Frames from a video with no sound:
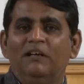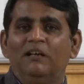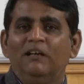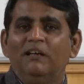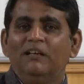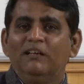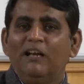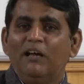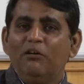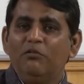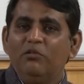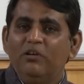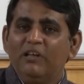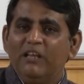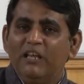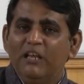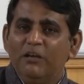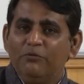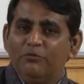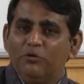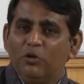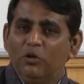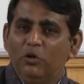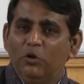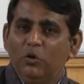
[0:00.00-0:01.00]
Now
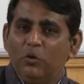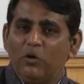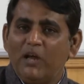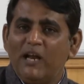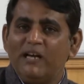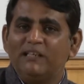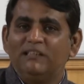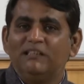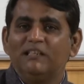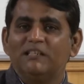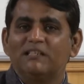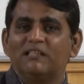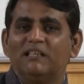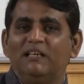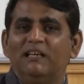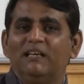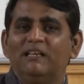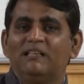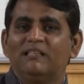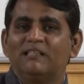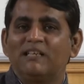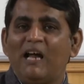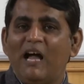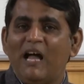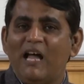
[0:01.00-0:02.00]
if you look at this
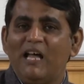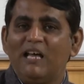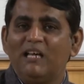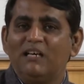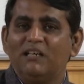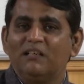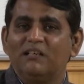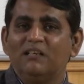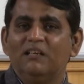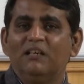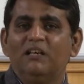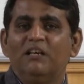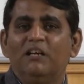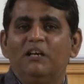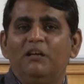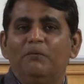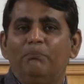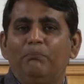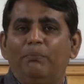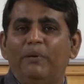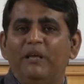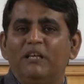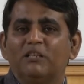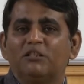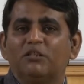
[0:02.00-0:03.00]
entire
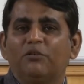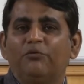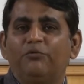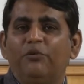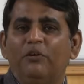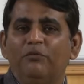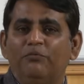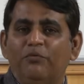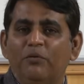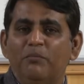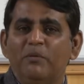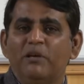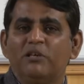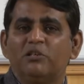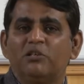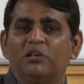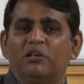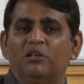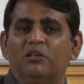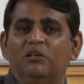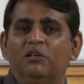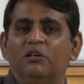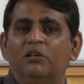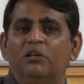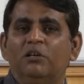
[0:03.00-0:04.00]
piece of
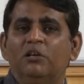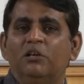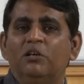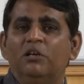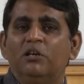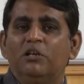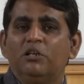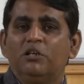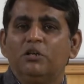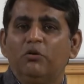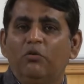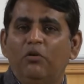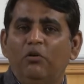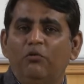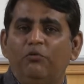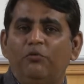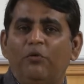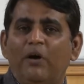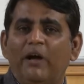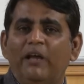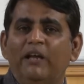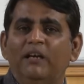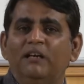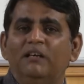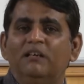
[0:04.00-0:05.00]
information, you will
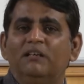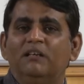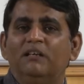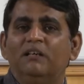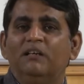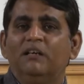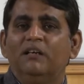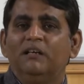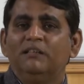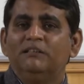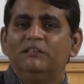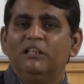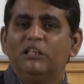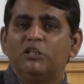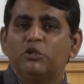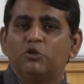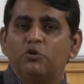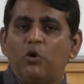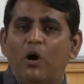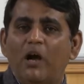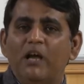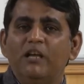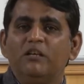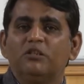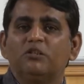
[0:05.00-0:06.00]
find the
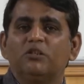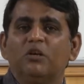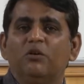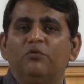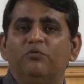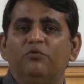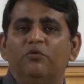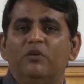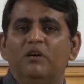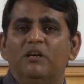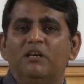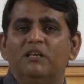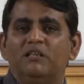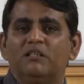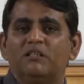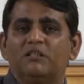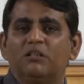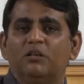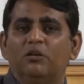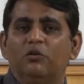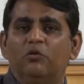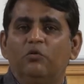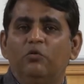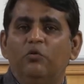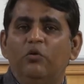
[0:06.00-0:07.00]
choice of words
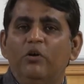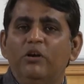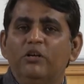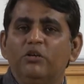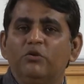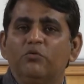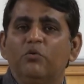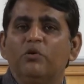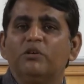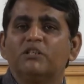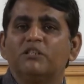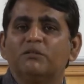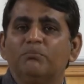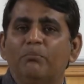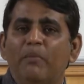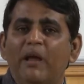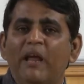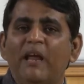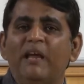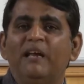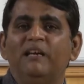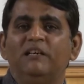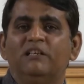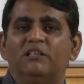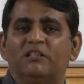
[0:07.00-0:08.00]
which was
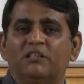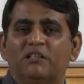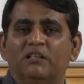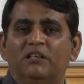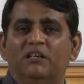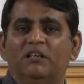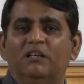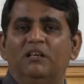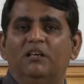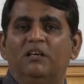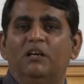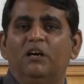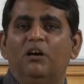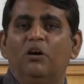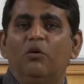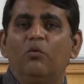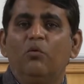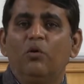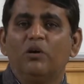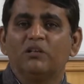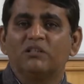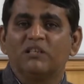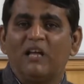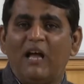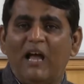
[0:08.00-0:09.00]
made
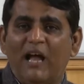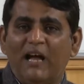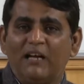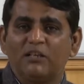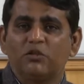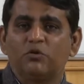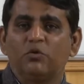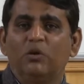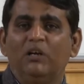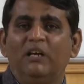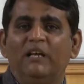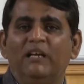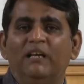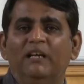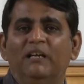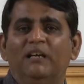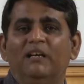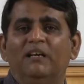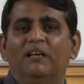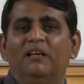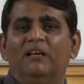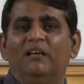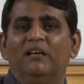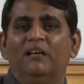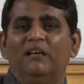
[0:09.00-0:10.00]
was actually
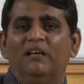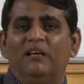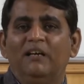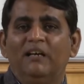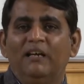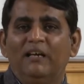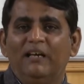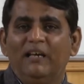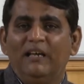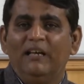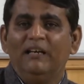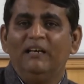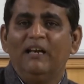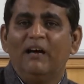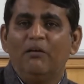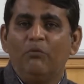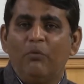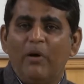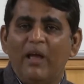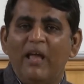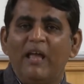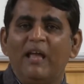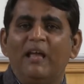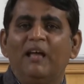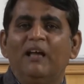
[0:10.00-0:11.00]
in a
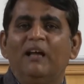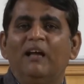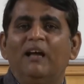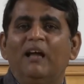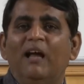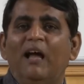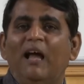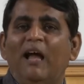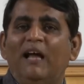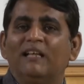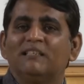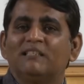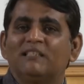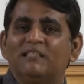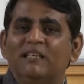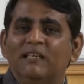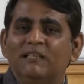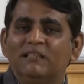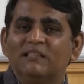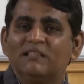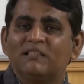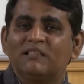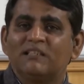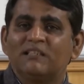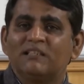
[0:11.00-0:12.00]
way, and
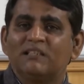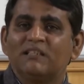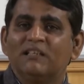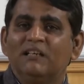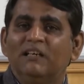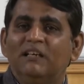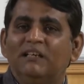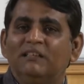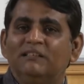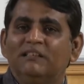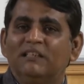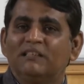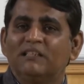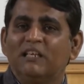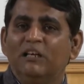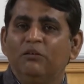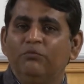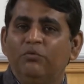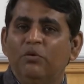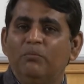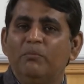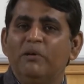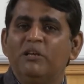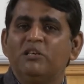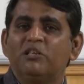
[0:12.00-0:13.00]
since this
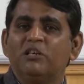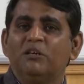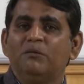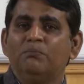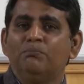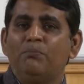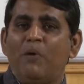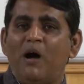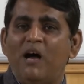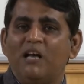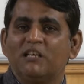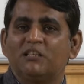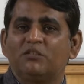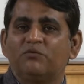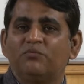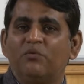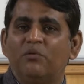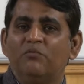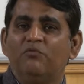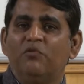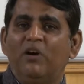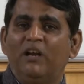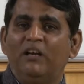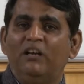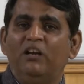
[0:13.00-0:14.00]
information passed from
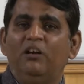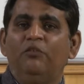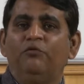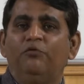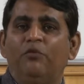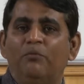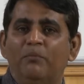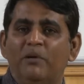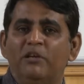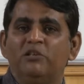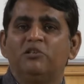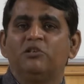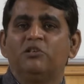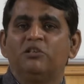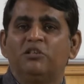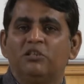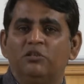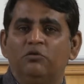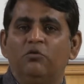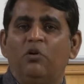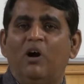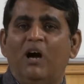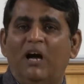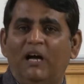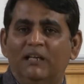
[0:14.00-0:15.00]
one information
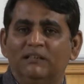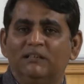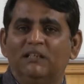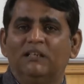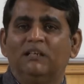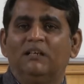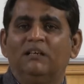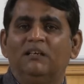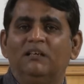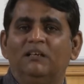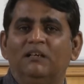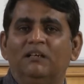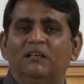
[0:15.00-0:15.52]
to other,